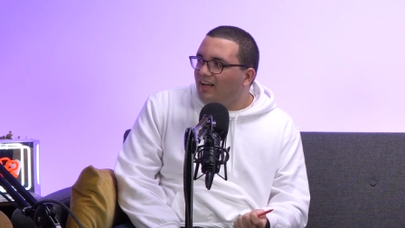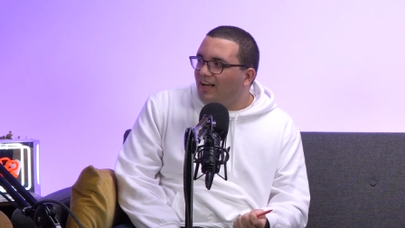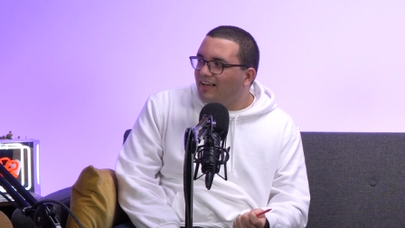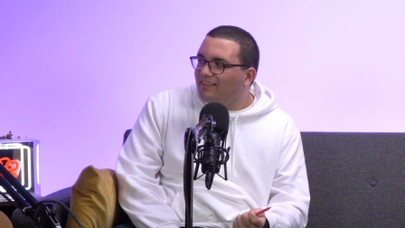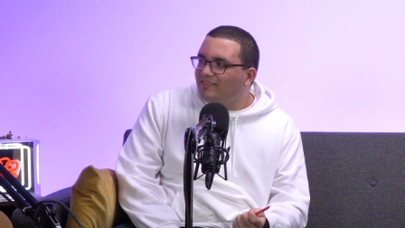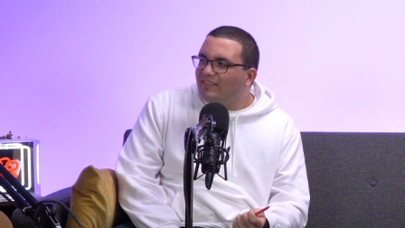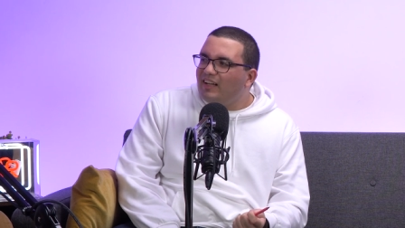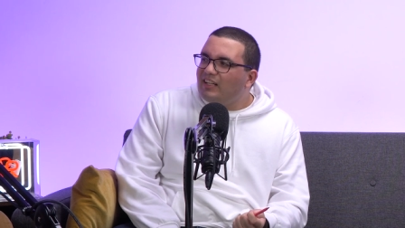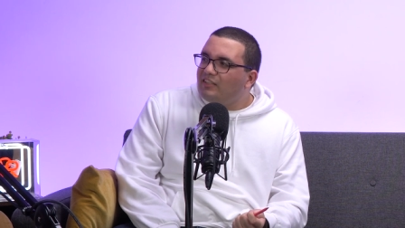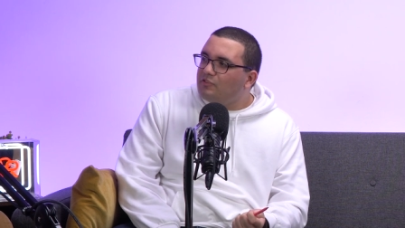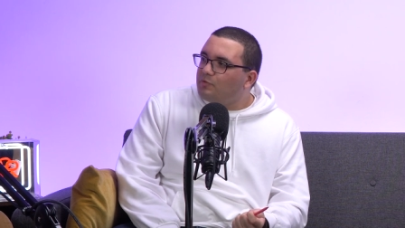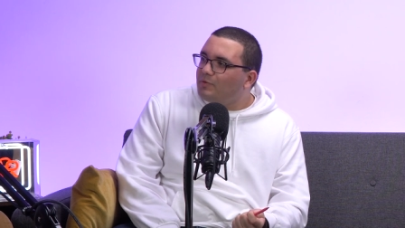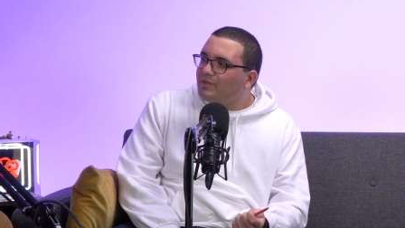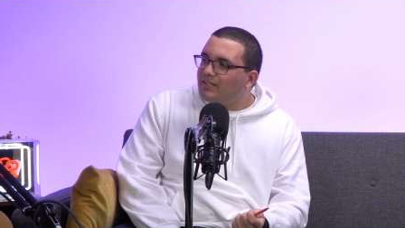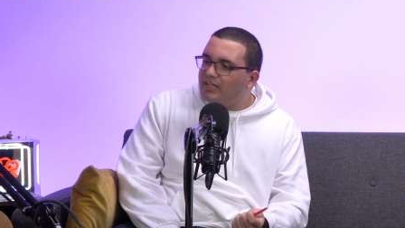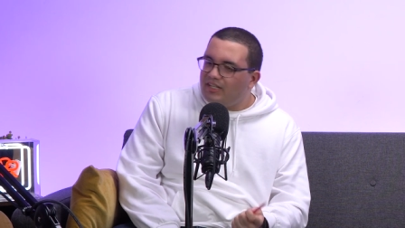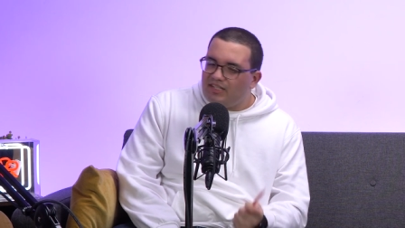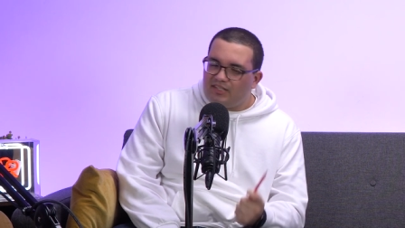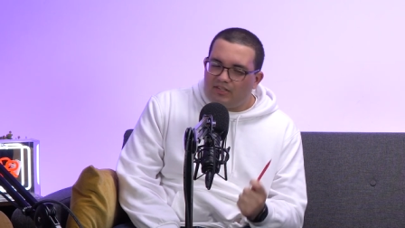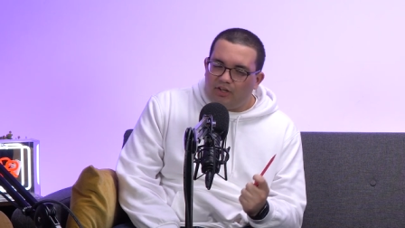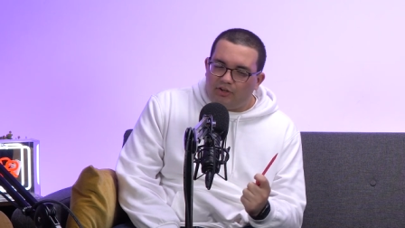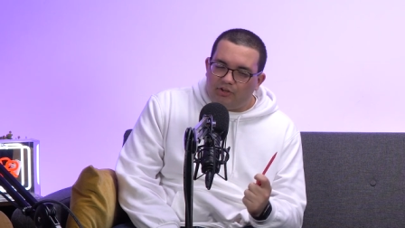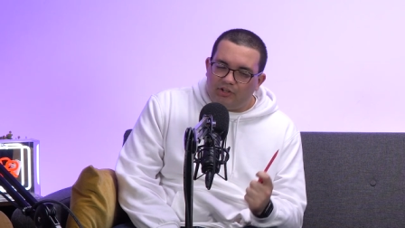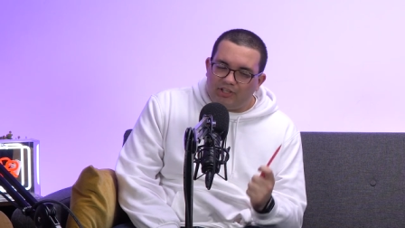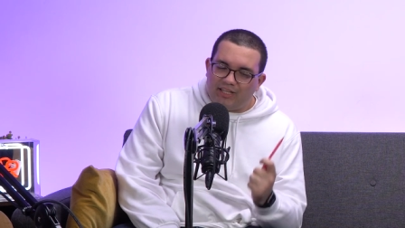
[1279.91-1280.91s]
and that's when they
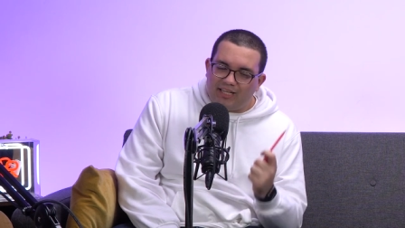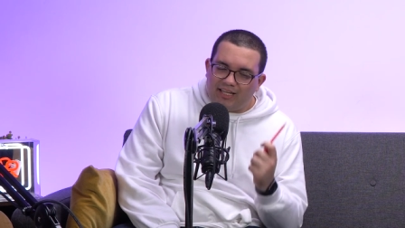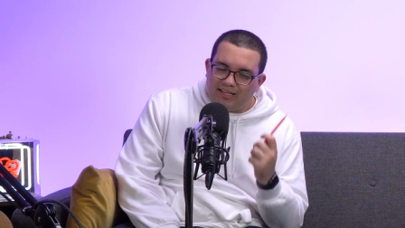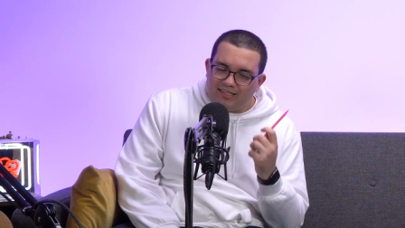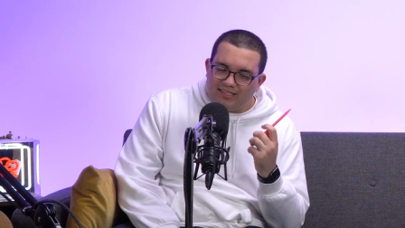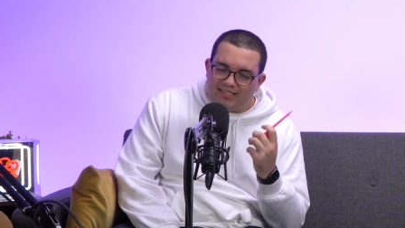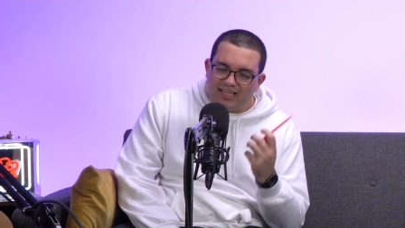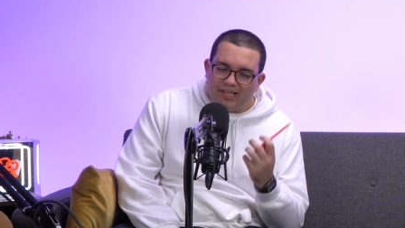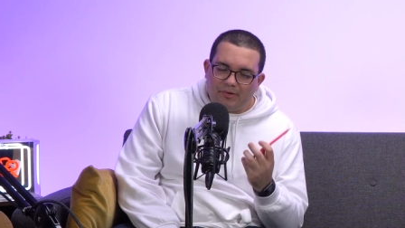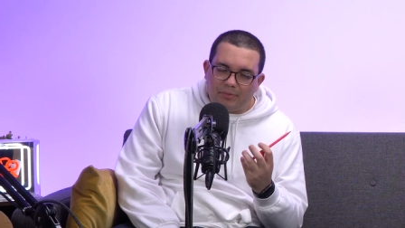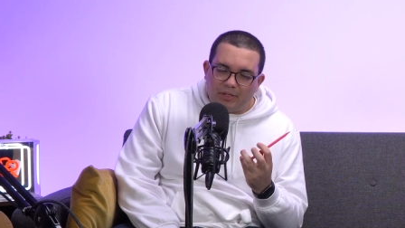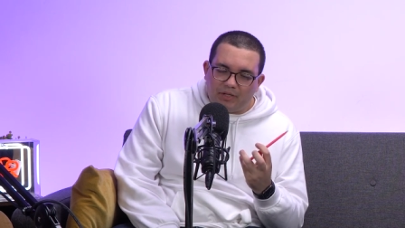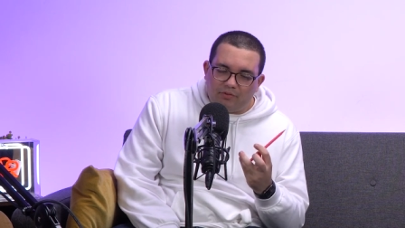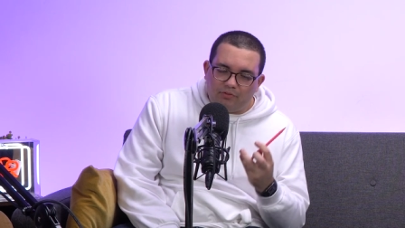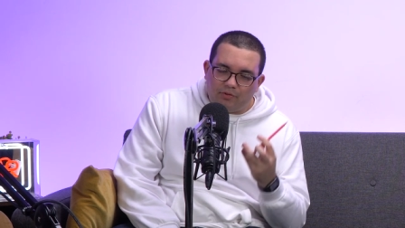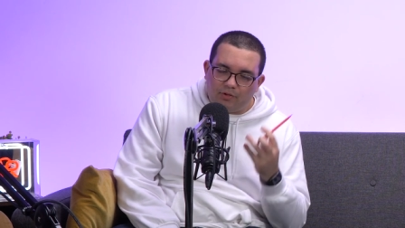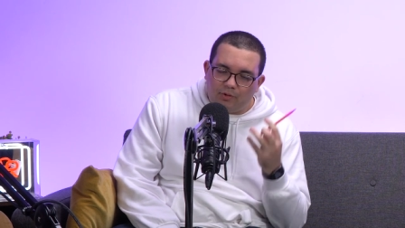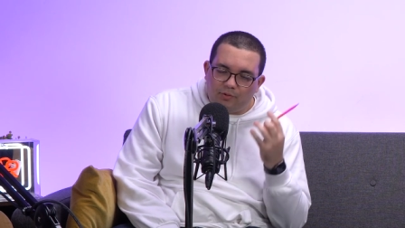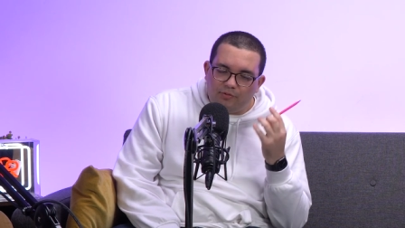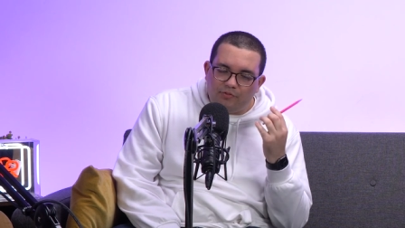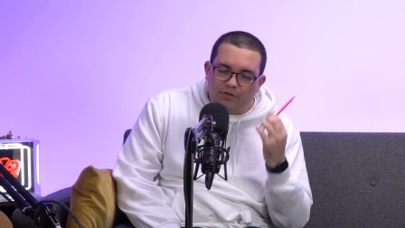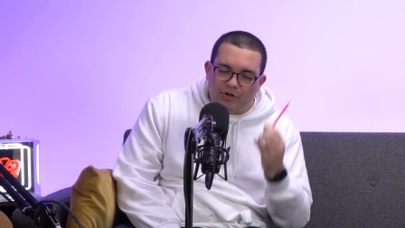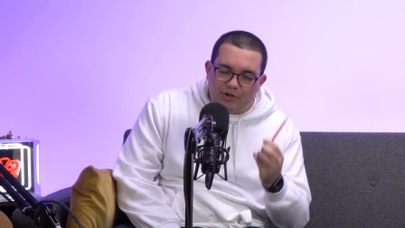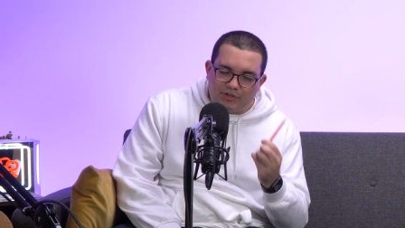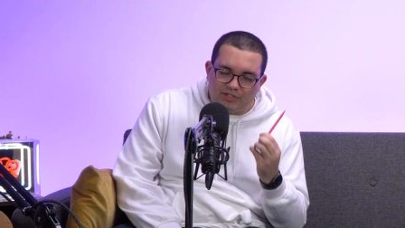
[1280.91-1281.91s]
start looking at Cirie for
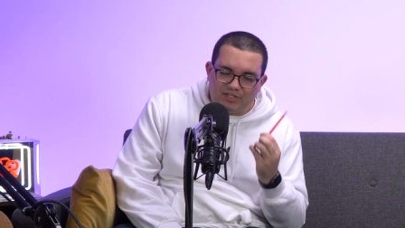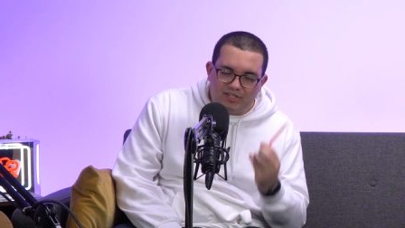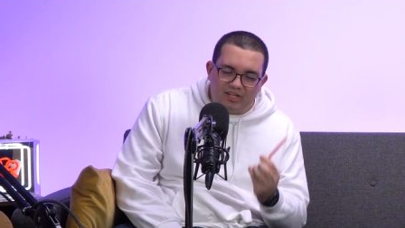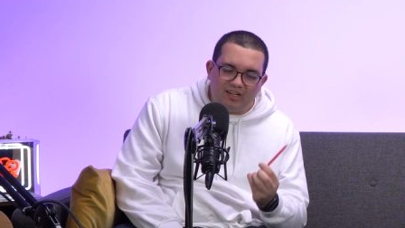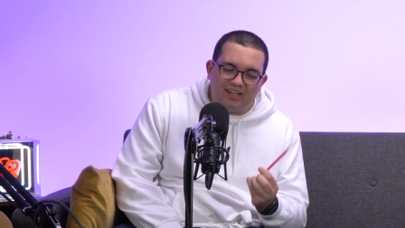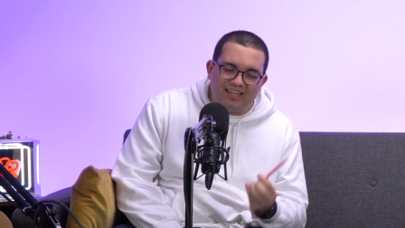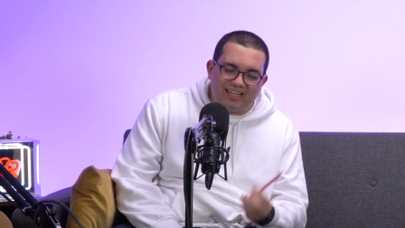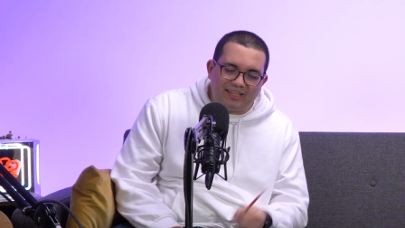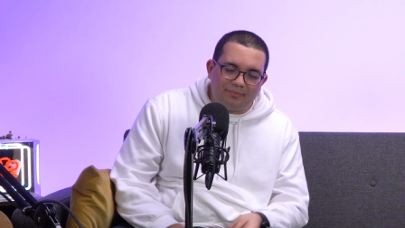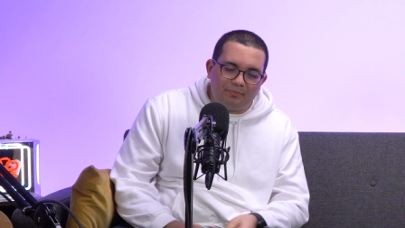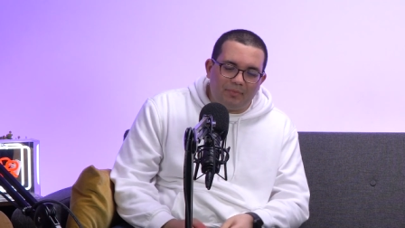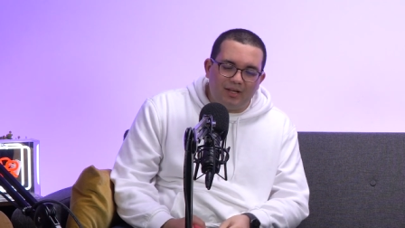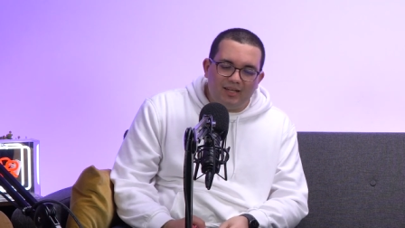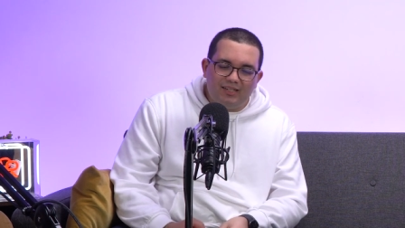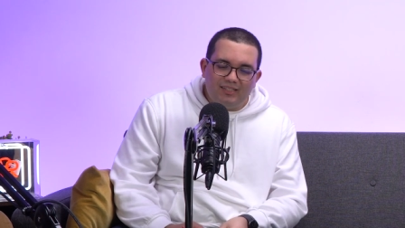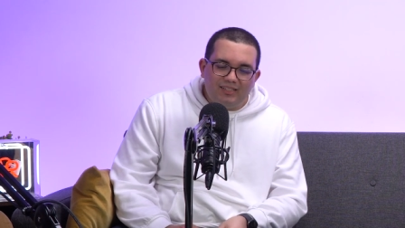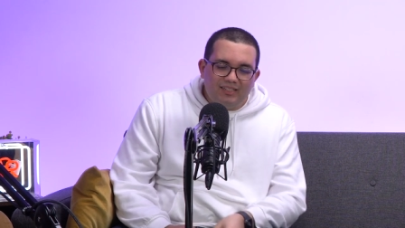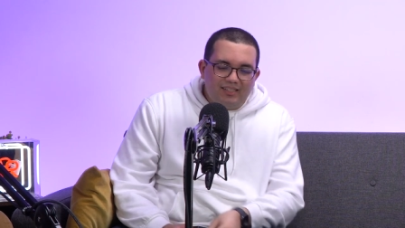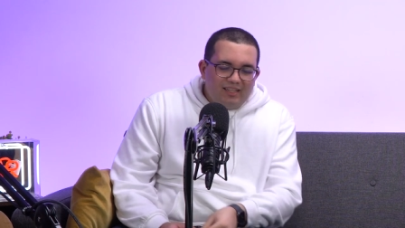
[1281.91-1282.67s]
the first time,